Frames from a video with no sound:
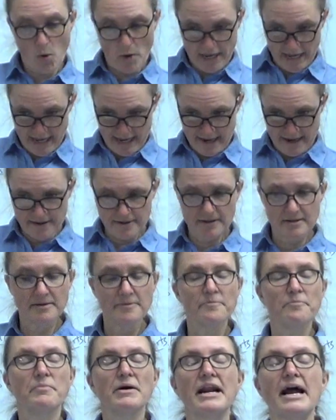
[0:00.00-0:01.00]
Okay,
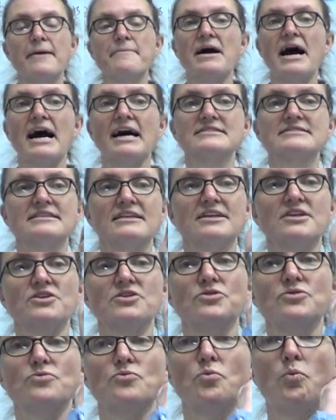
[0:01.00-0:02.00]
but I'm asking you,